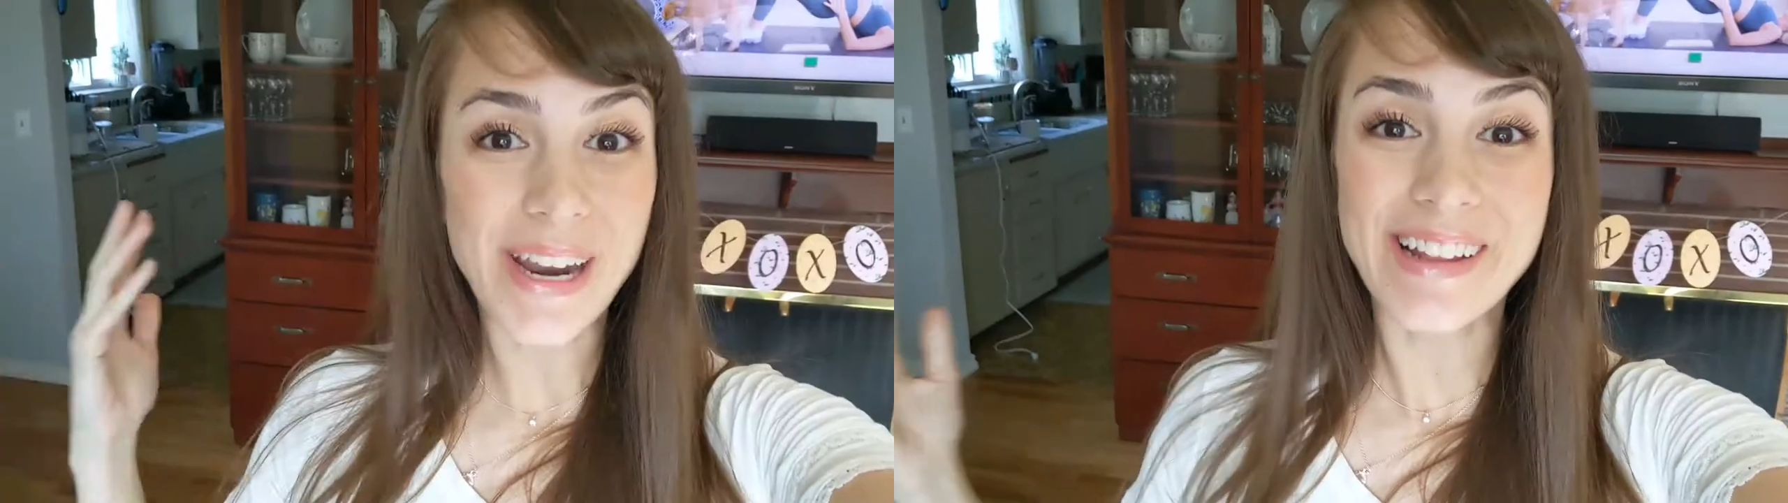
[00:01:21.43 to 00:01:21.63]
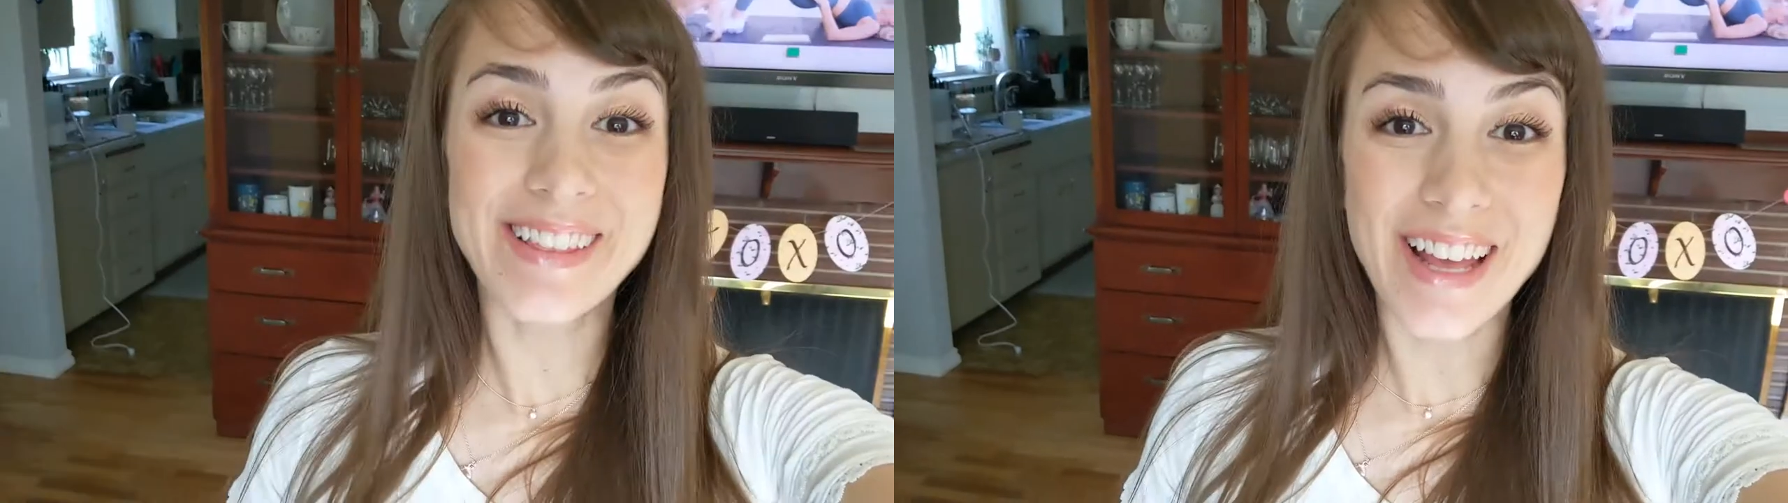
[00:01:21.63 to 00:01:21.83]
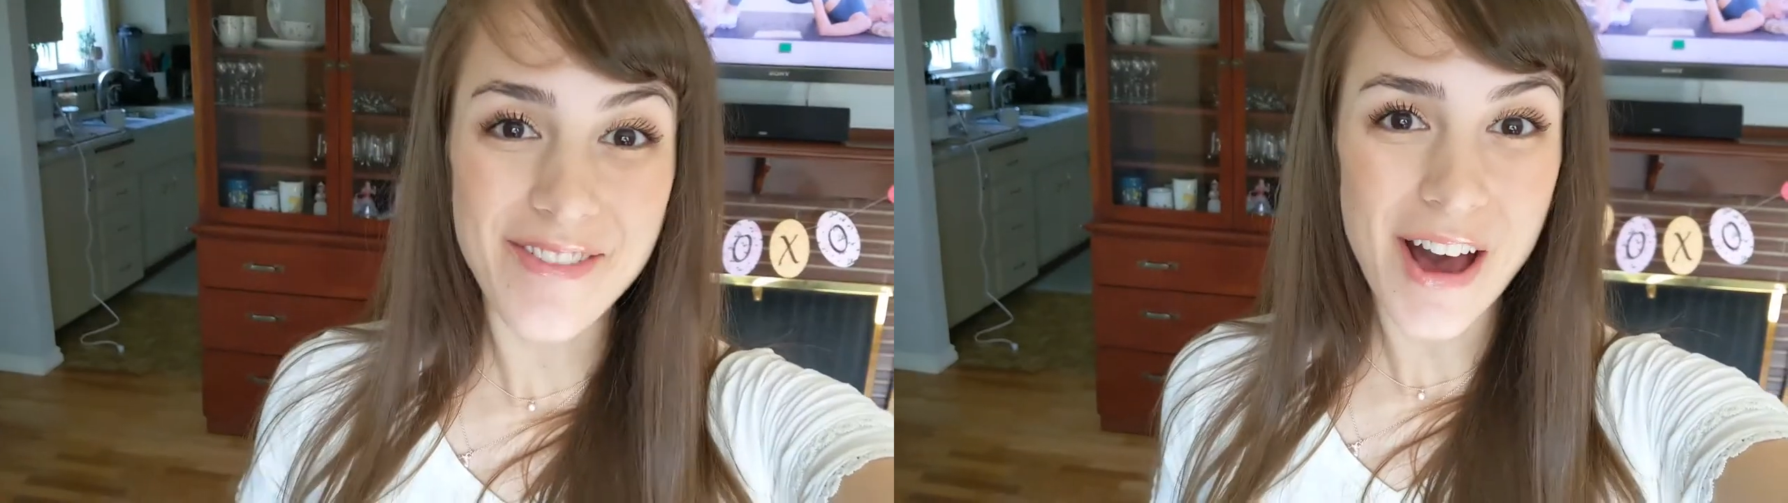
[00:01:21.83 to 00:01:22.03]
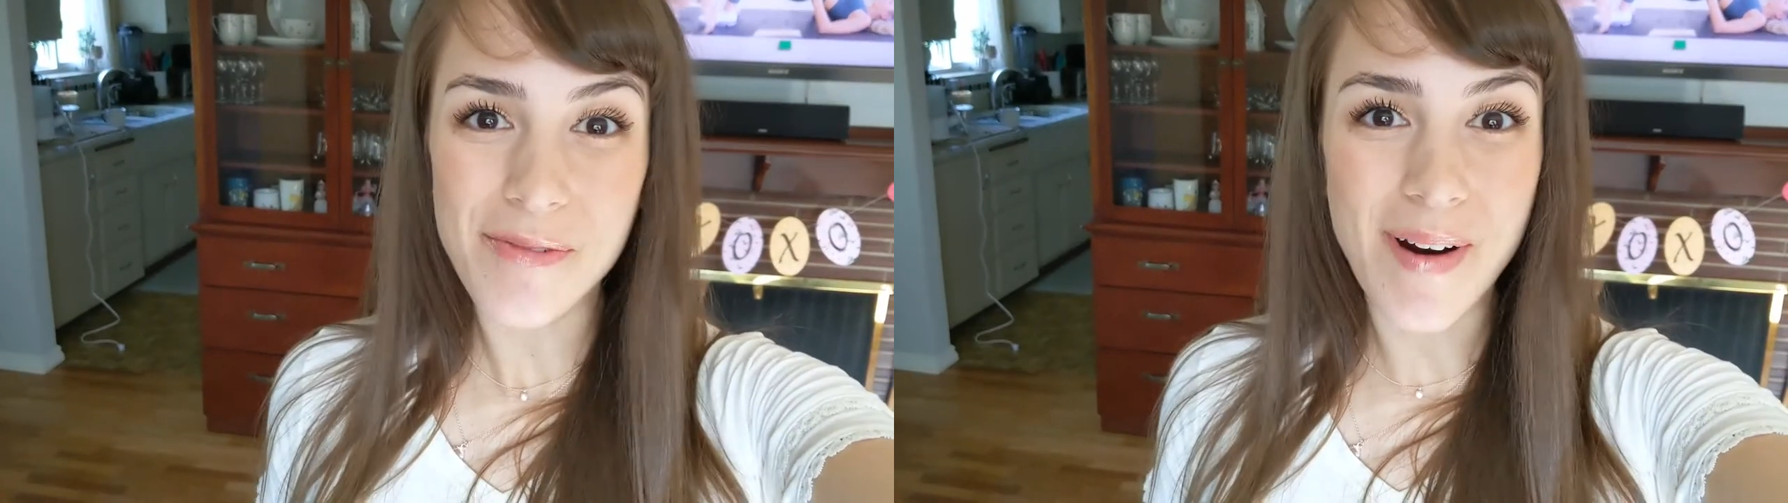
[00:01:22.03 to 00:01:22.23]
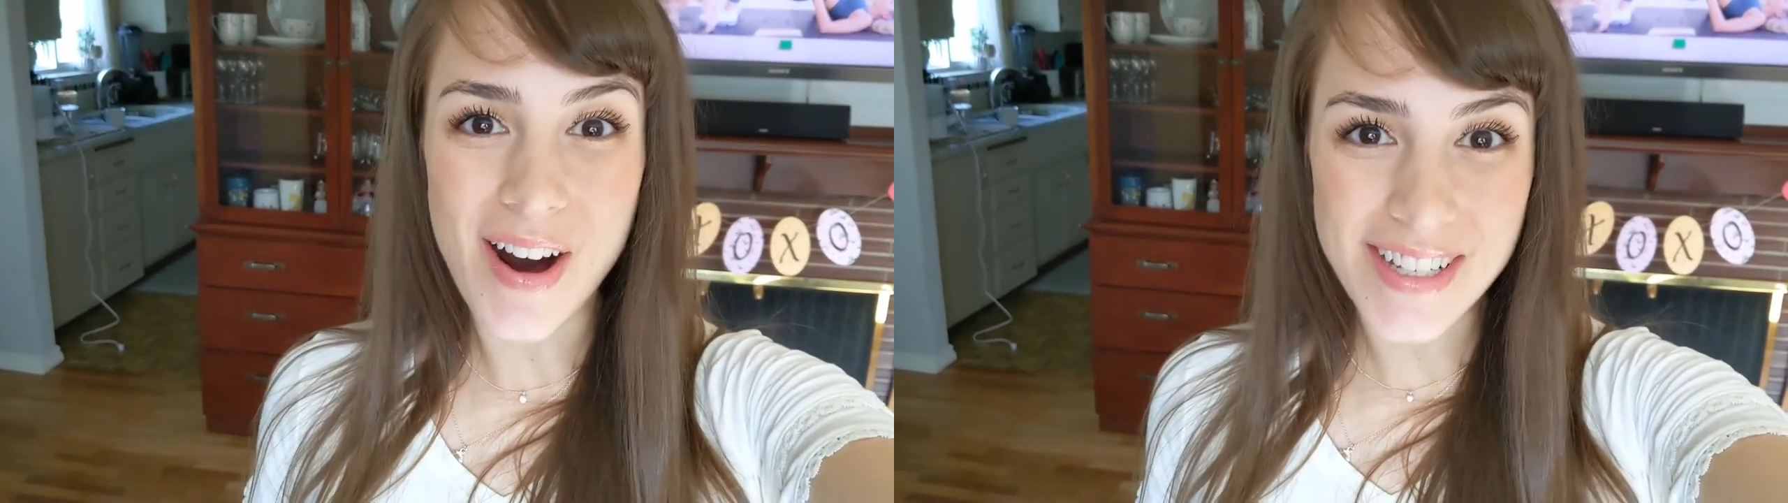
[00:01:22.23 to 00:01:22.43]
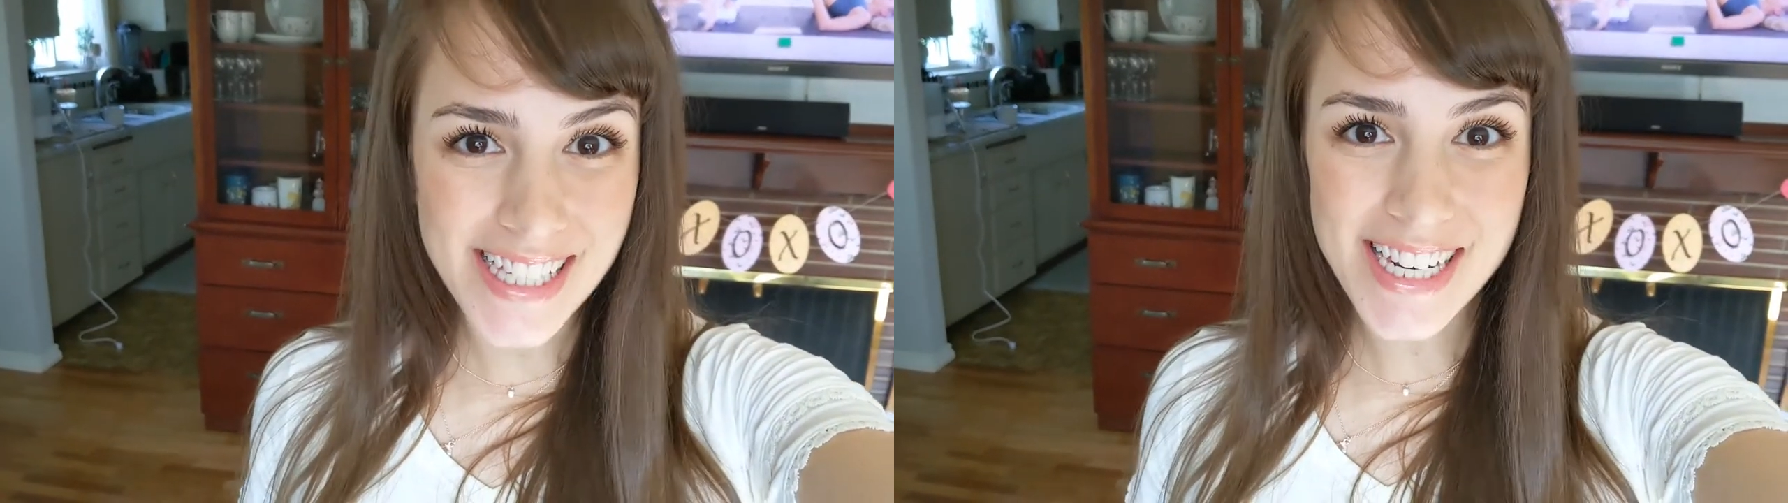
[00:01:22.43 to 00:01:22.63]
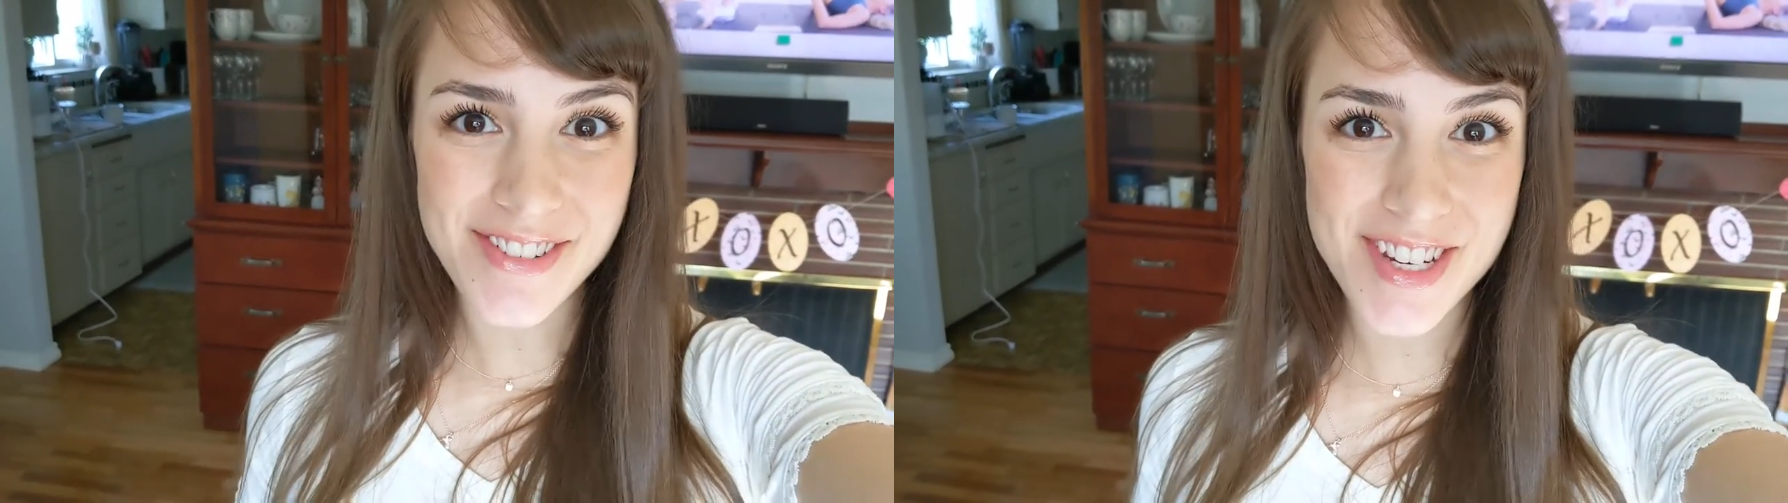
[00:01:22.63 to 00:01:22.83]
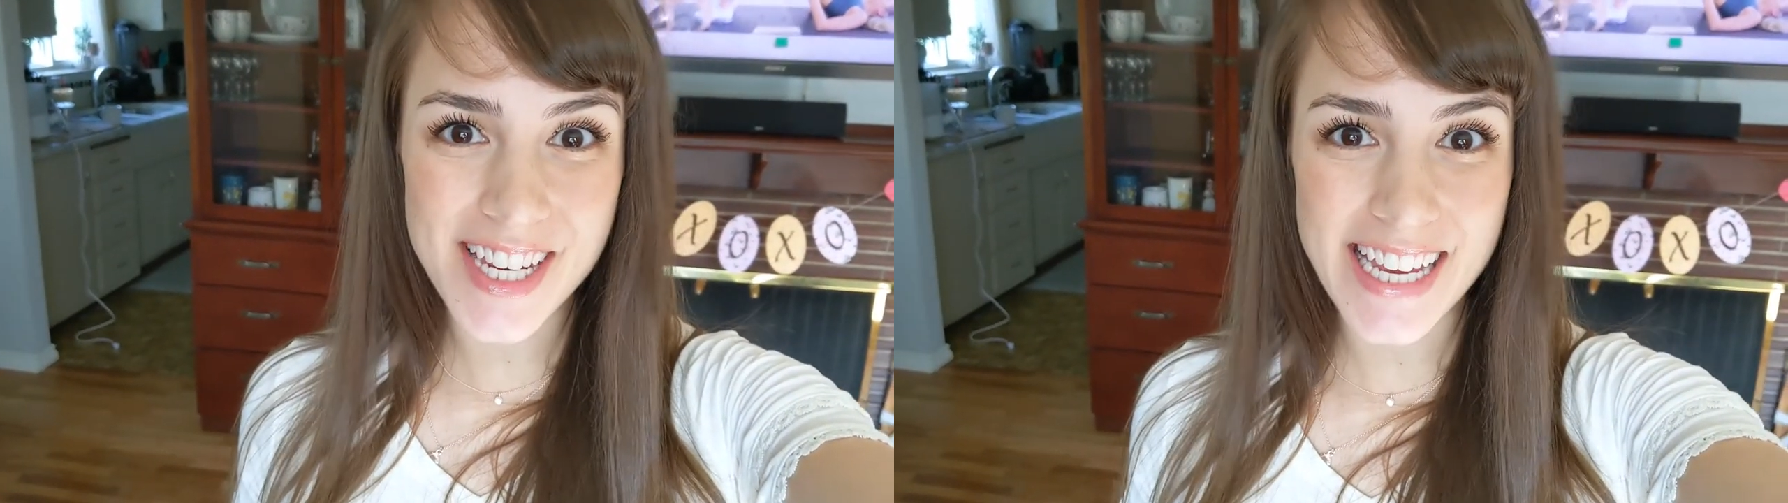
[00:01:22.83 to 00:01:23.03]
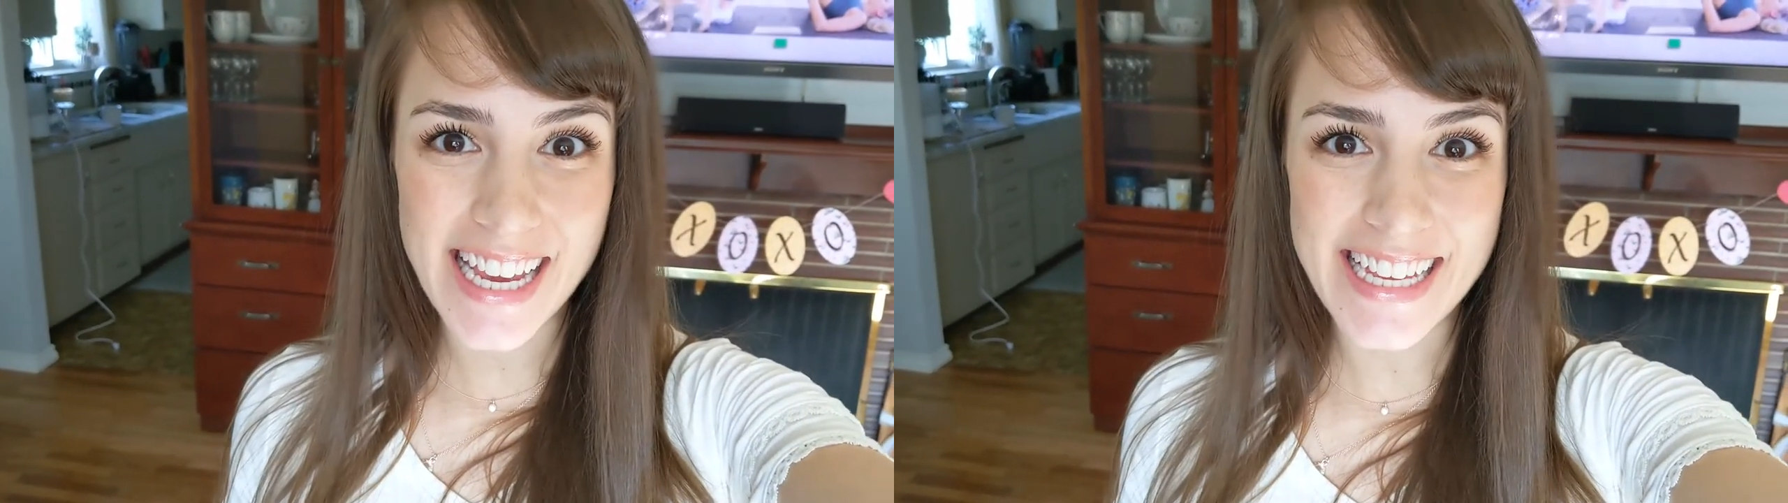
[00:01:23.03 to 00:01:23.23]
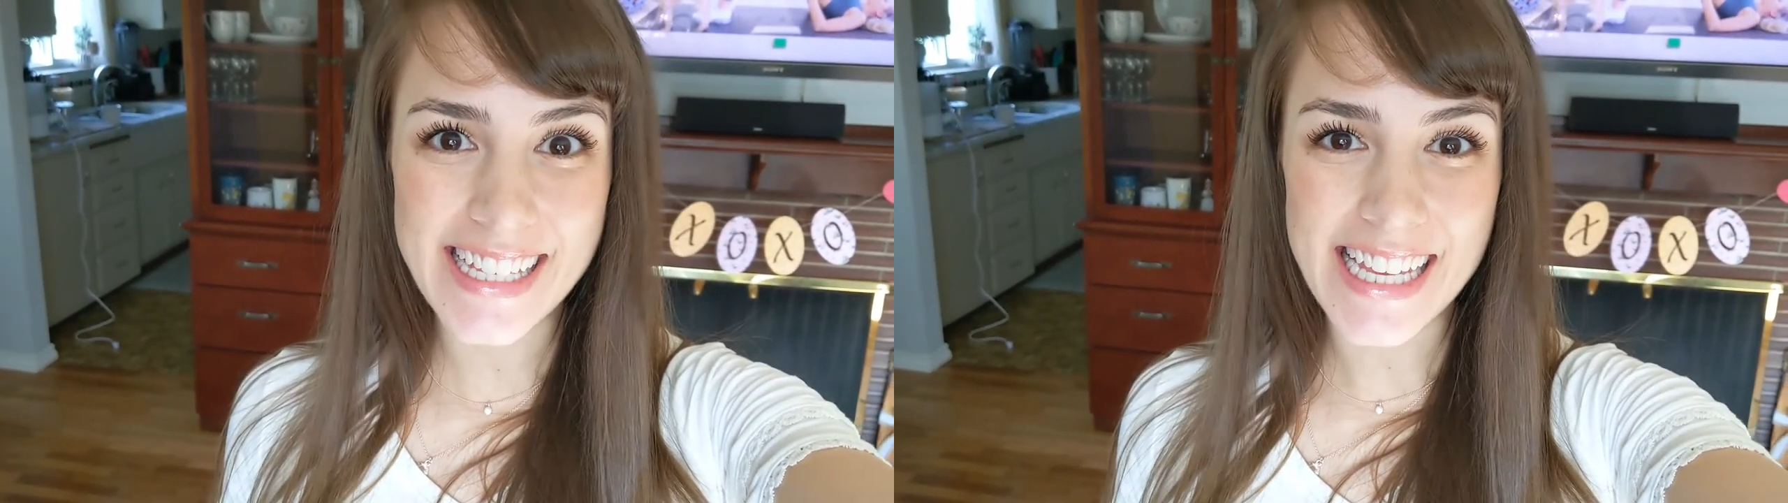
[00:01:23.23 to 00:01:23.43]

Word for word: I love how positive she is.